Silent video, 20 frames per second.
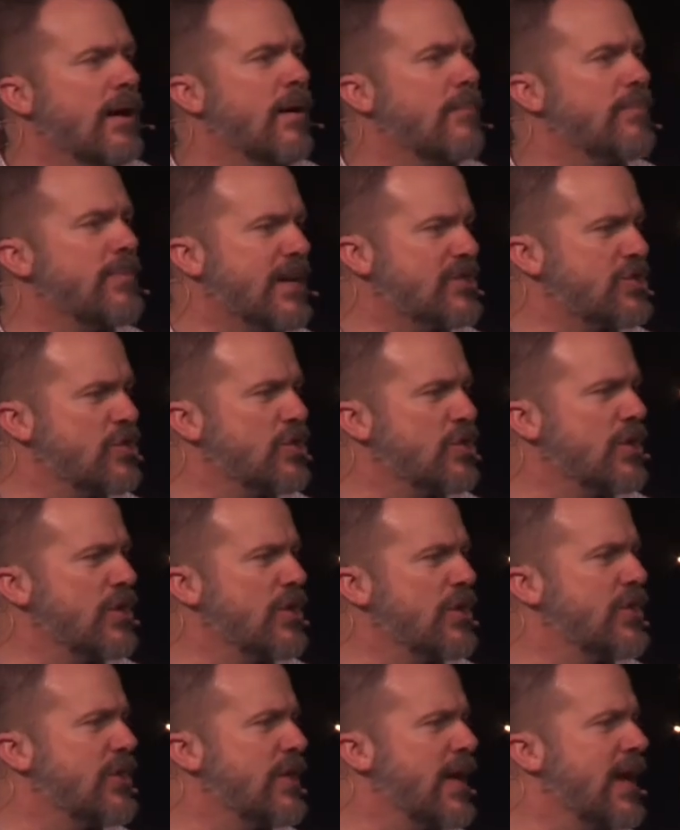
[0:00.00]
That's a
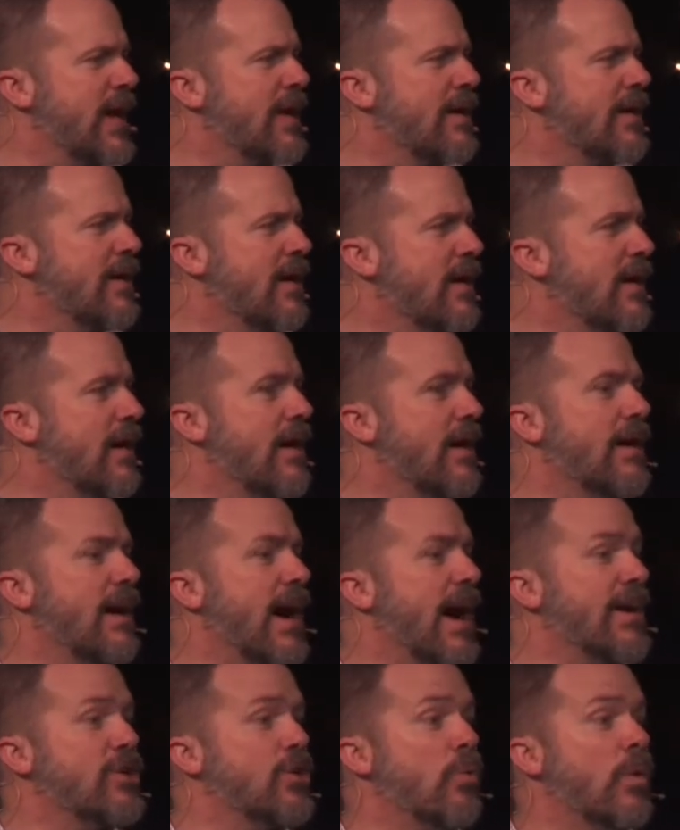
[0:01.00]
good thing.
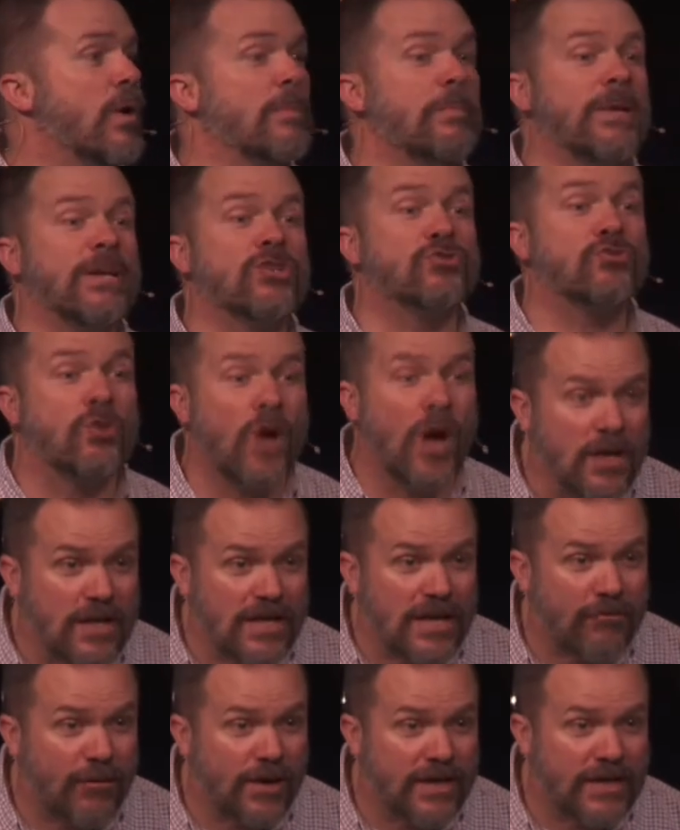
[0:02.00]
I don't want to be drunk
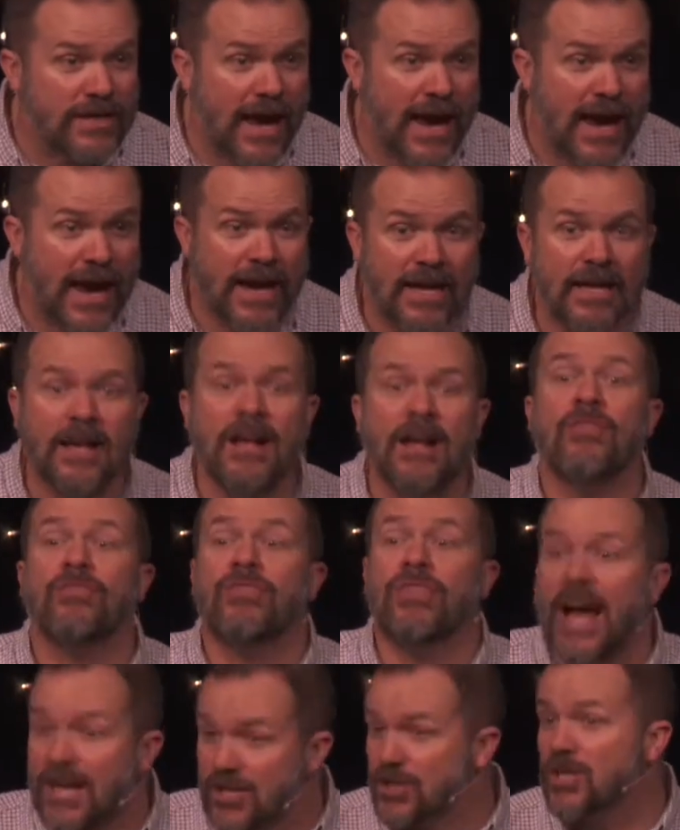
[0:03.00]
every day.
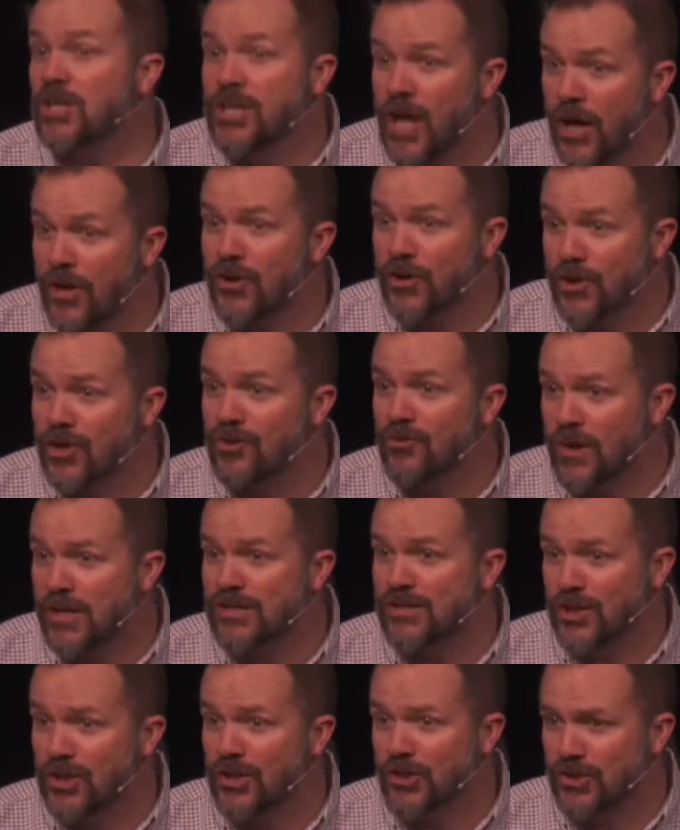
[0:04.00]
That's another good
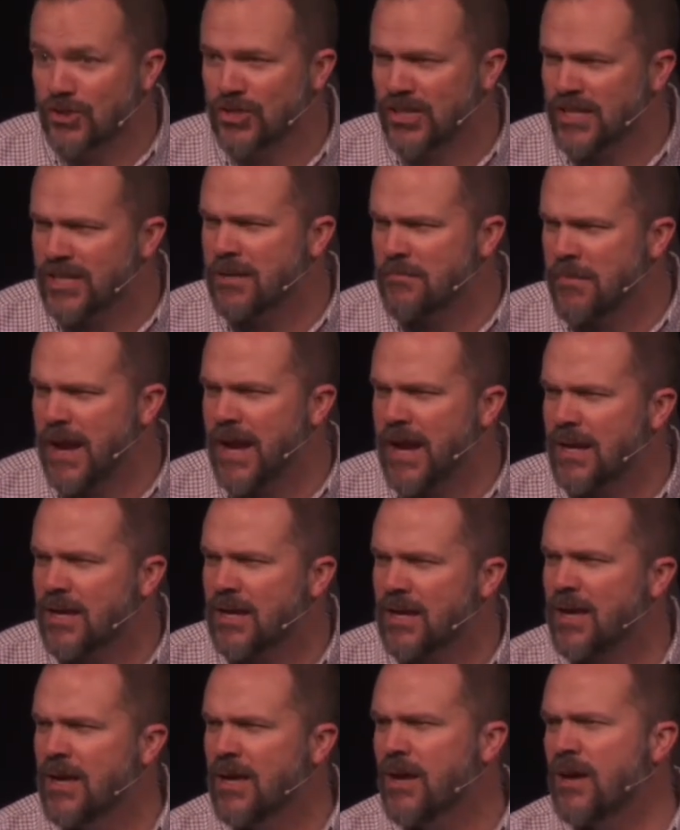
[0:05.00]
resolution to
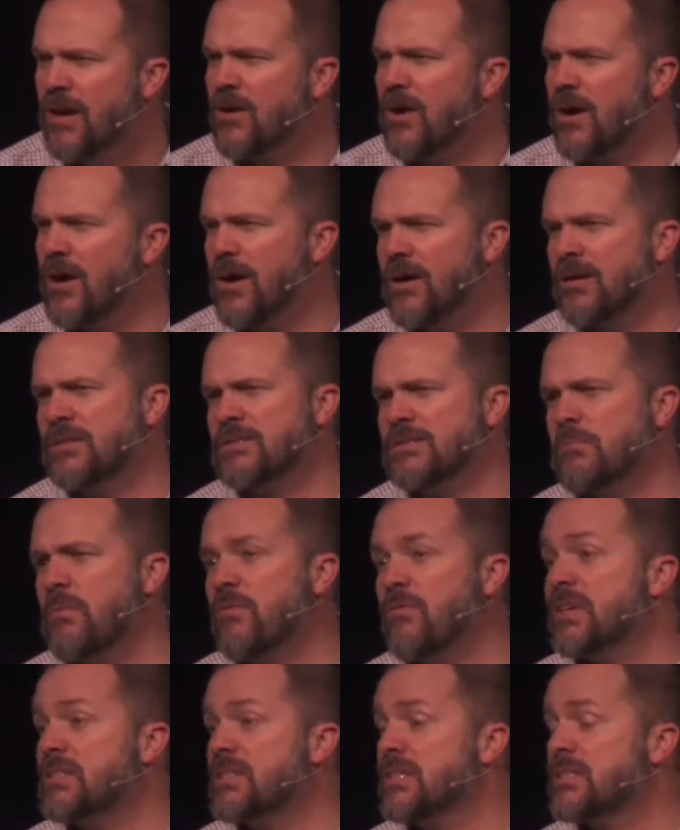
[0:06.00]
make. Some
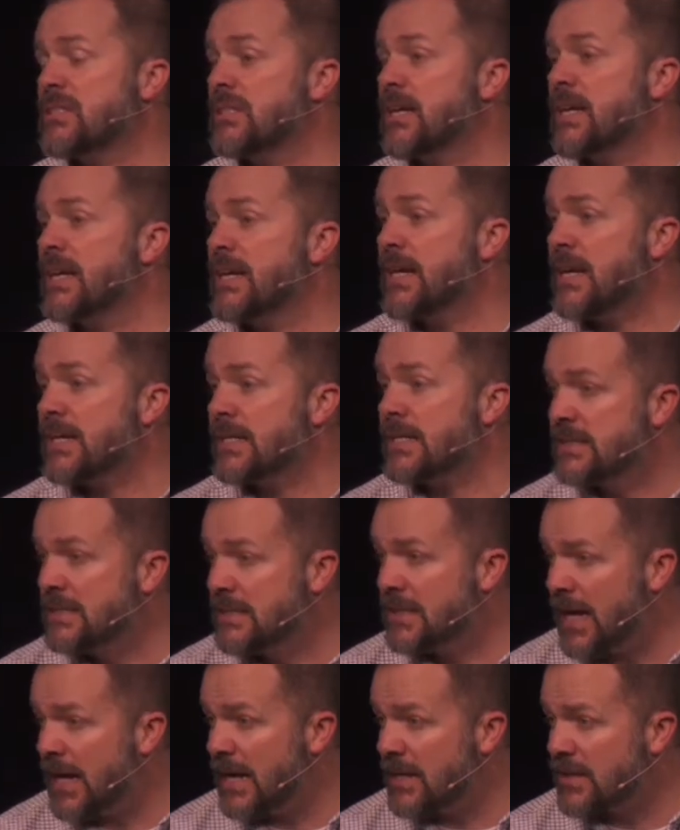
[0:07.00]
of us, it's to get out of
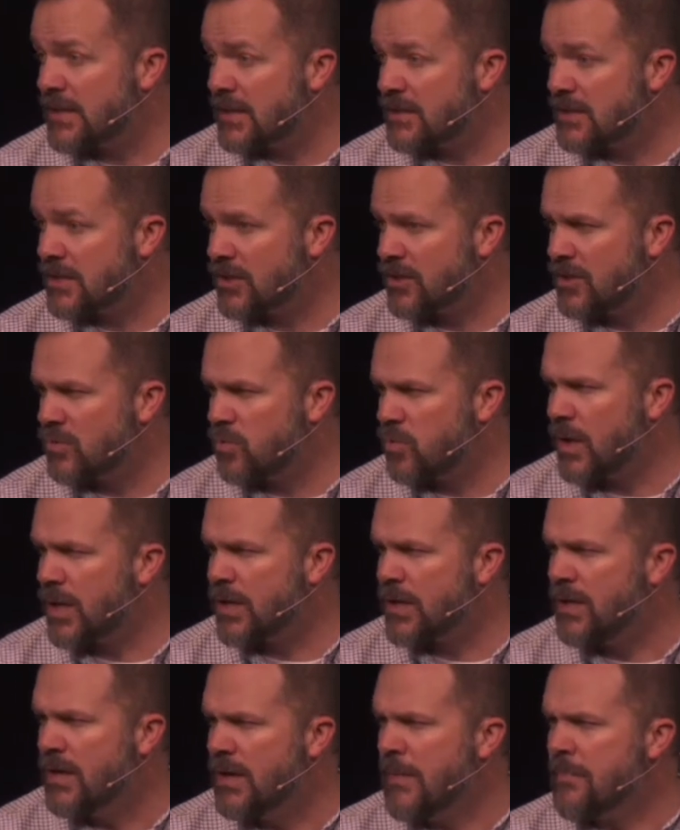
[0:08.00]
debt. That's a good
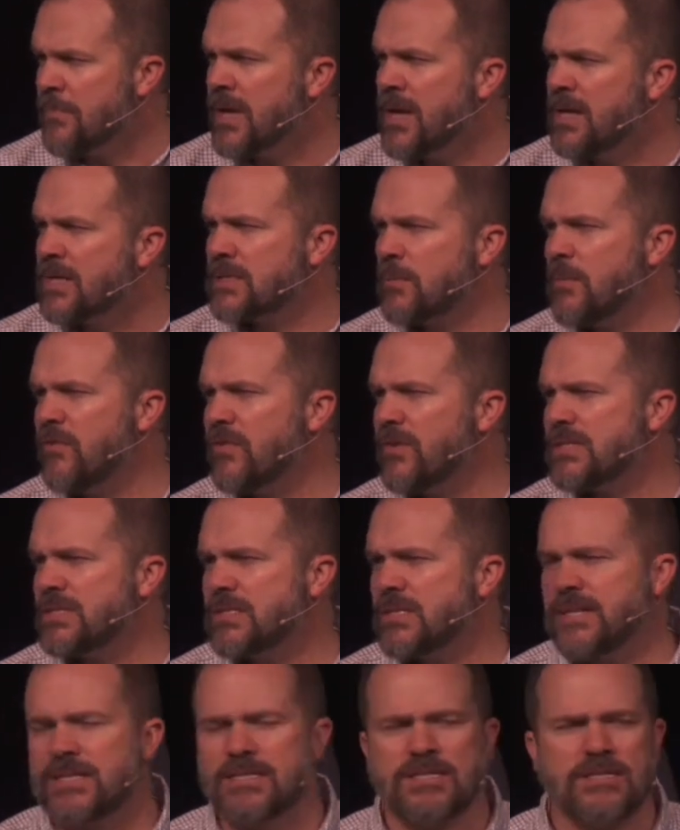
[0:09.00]
one. Some of us,
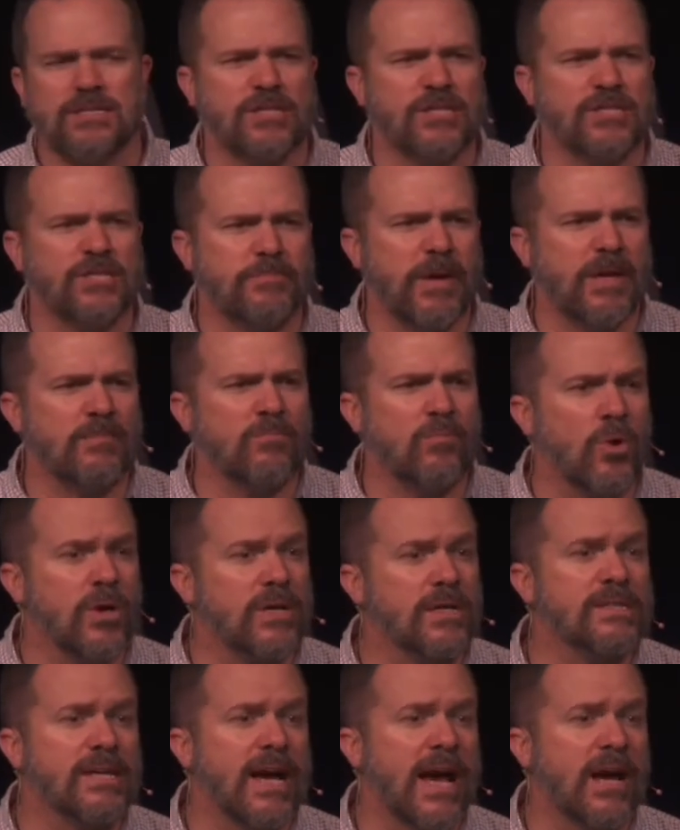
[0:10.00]
it's to spend
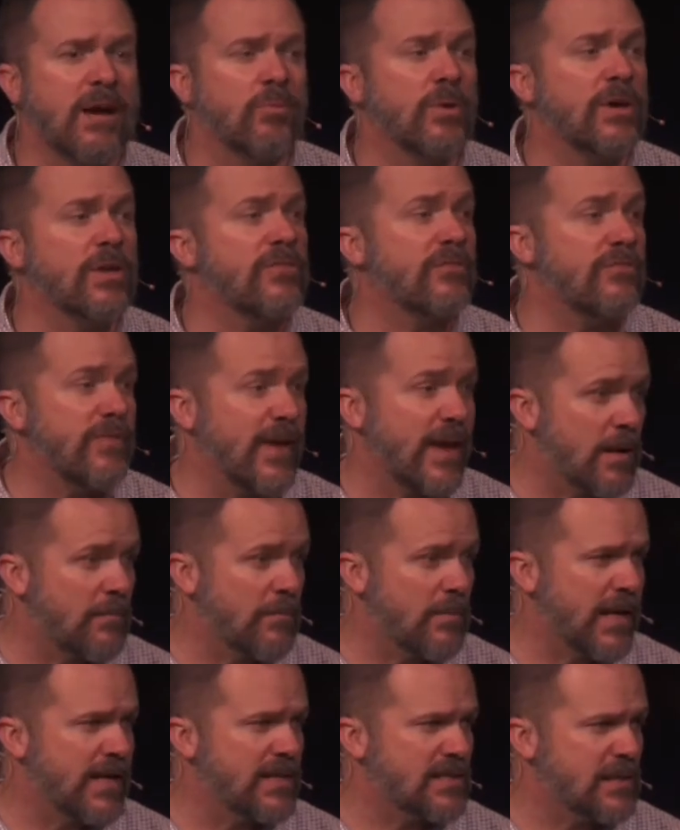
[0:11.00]
more time with
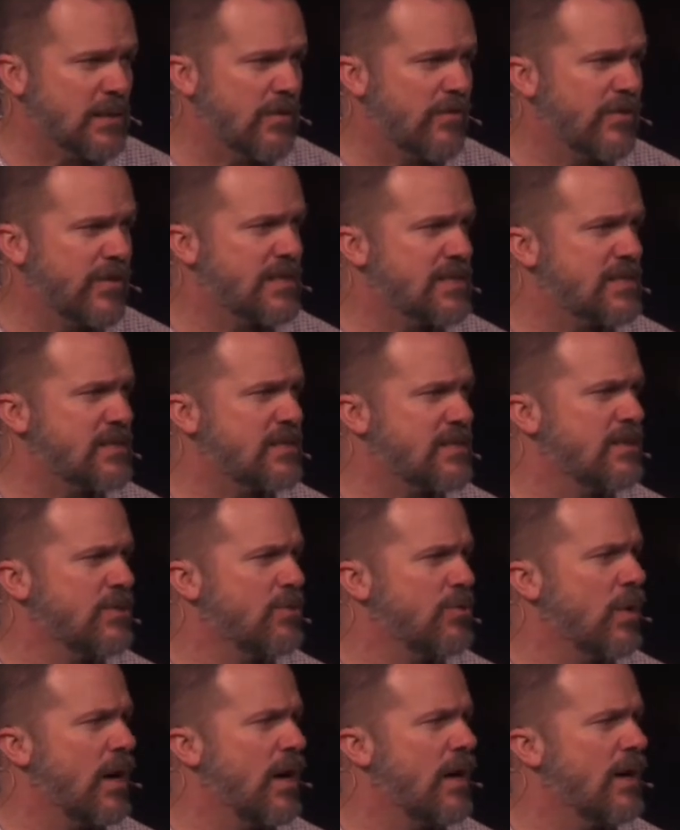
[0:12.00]
family. Some of it's
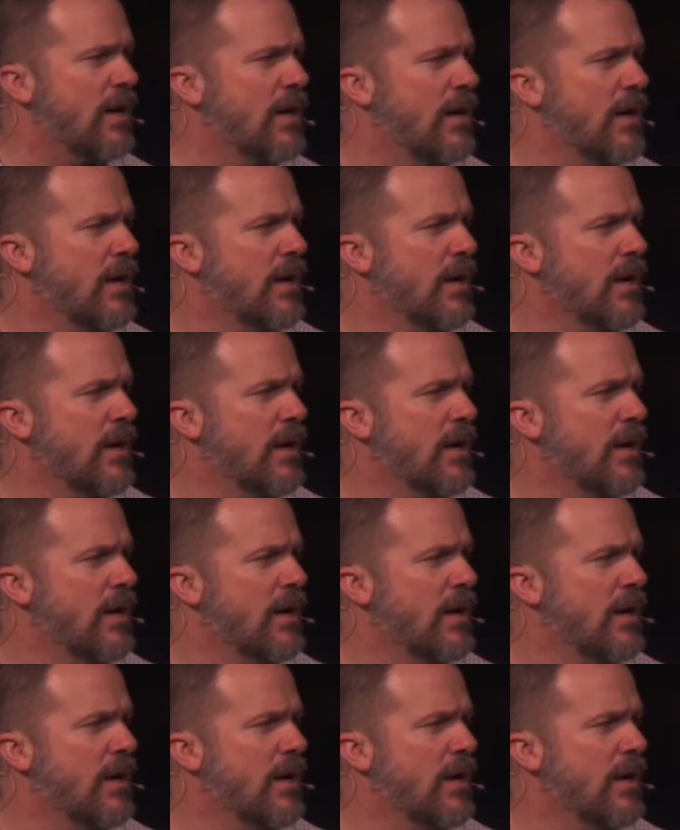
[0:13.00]
to...